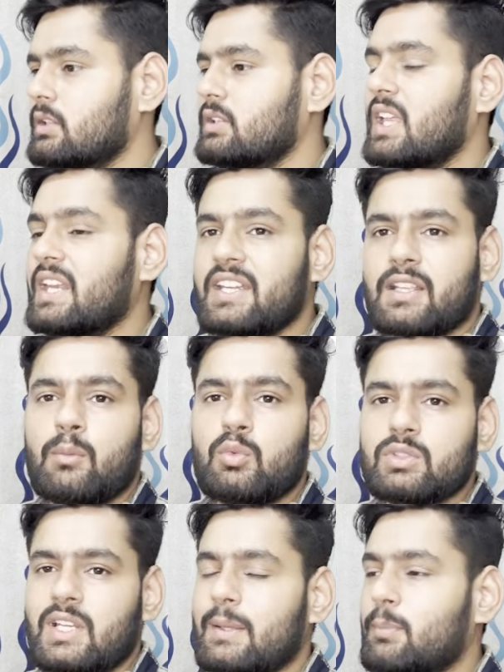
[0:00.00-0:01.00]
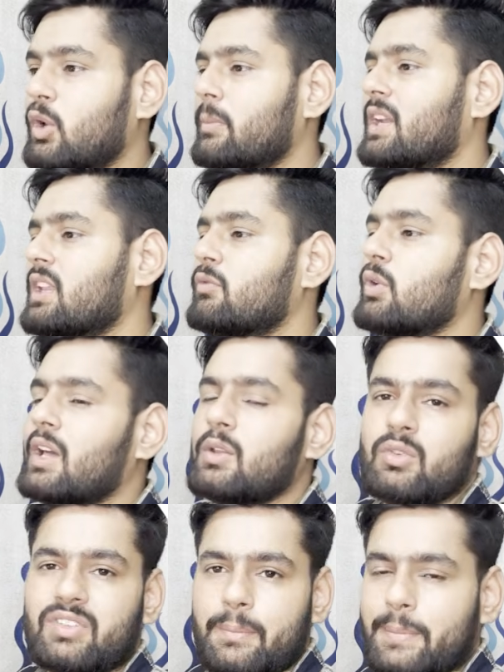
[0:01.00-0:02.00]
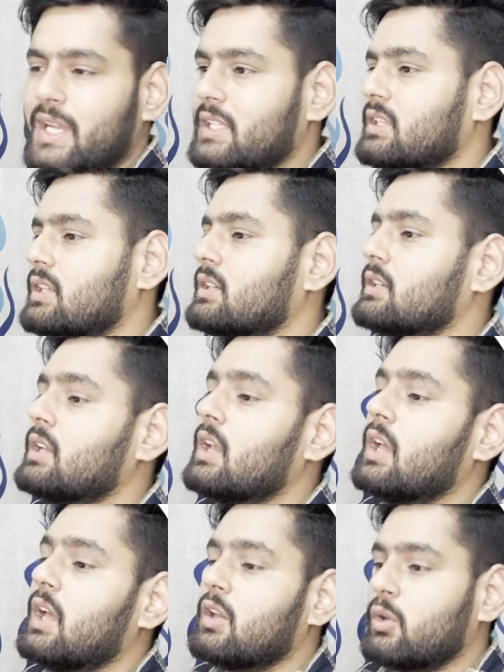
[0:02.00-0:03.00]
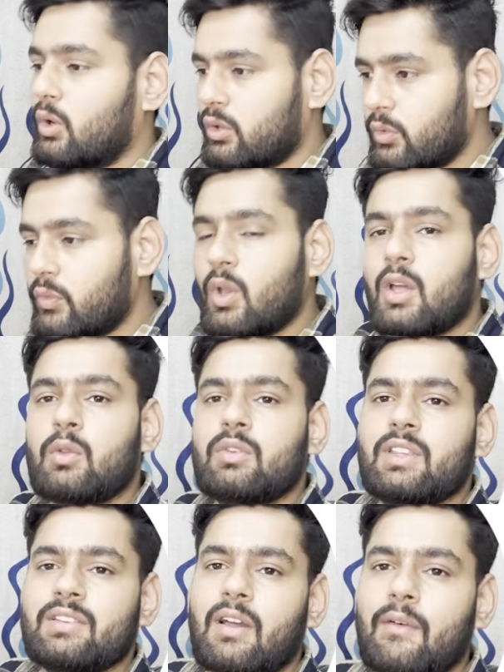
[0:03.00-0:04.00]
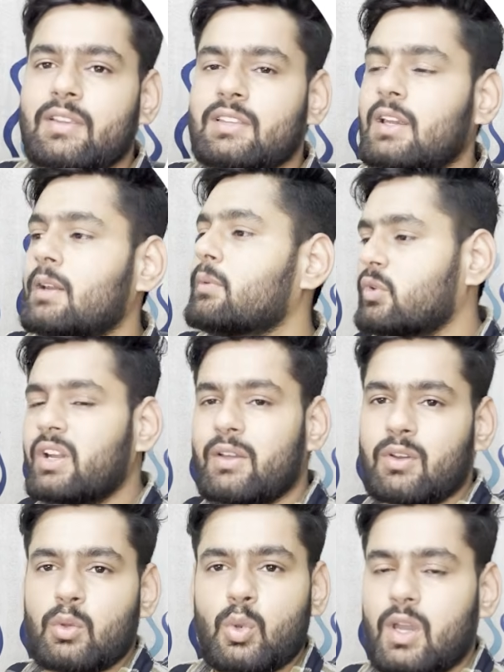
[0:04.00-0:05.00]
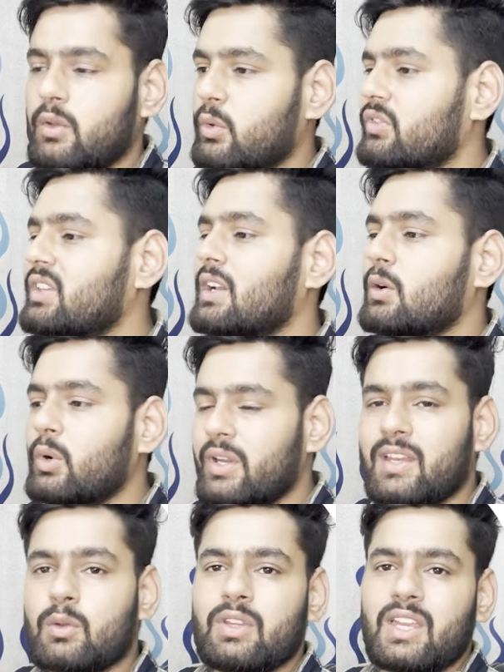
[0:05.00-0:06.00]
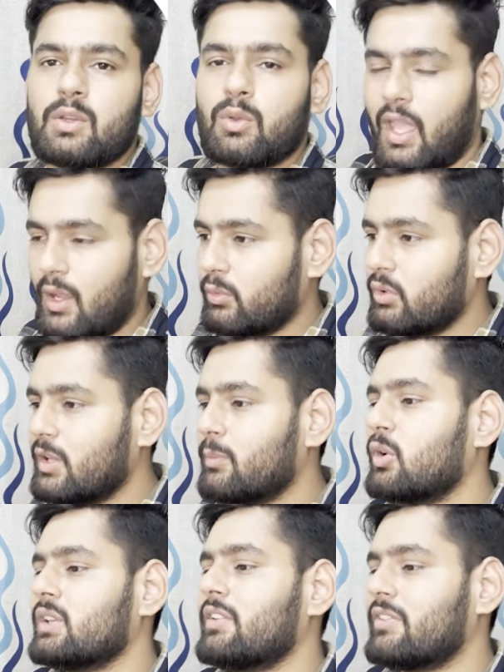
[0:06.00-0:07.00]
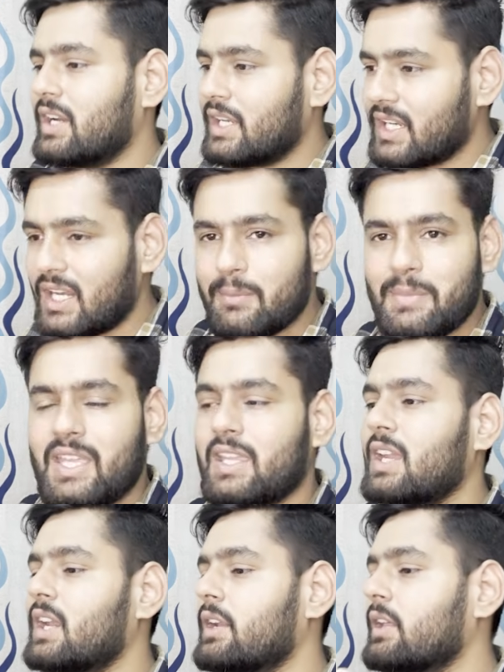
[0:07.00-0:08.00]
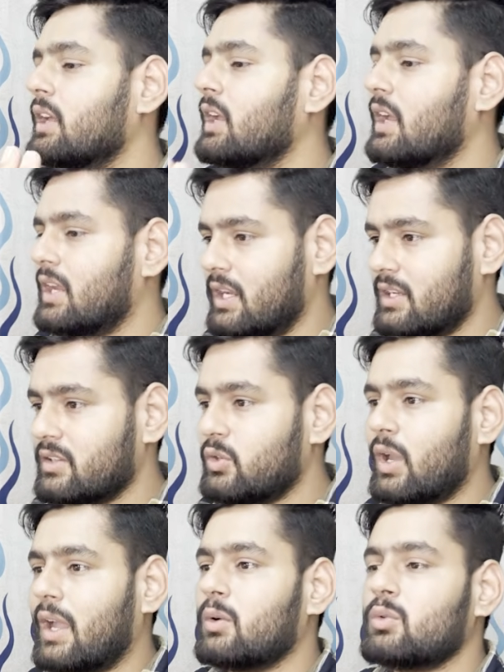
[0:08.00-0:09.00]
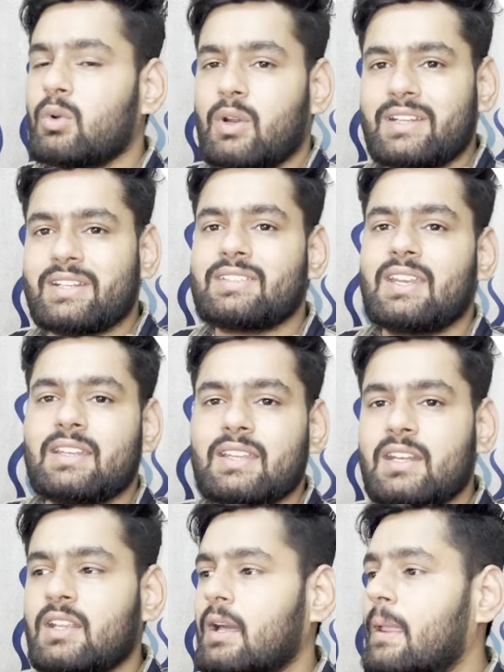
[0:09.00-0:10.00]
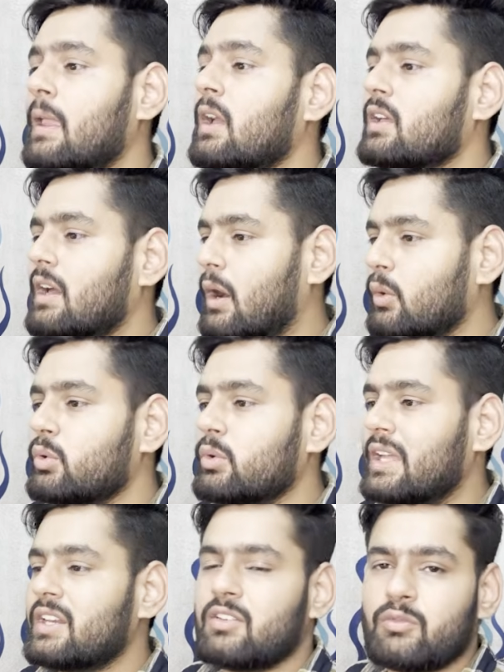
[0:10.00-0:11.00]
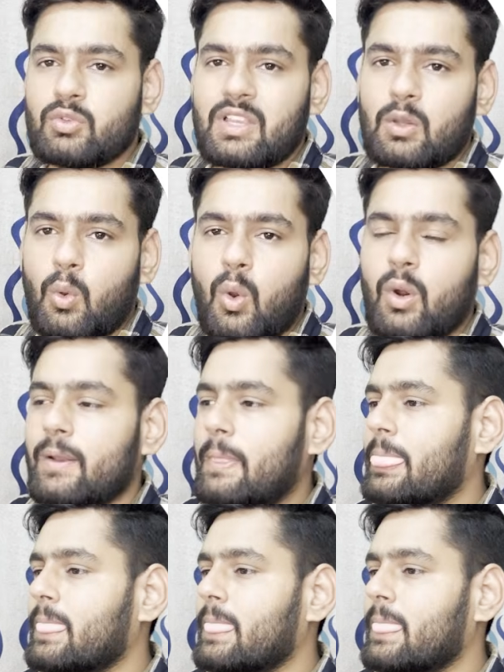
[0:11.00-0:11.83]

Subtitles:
Then it comes to the deployment. If you are using Python, or if you are using JavaScript, whatever you are using, according to that you have to deploy the front end, back end, and you have to understand that how you can review the code.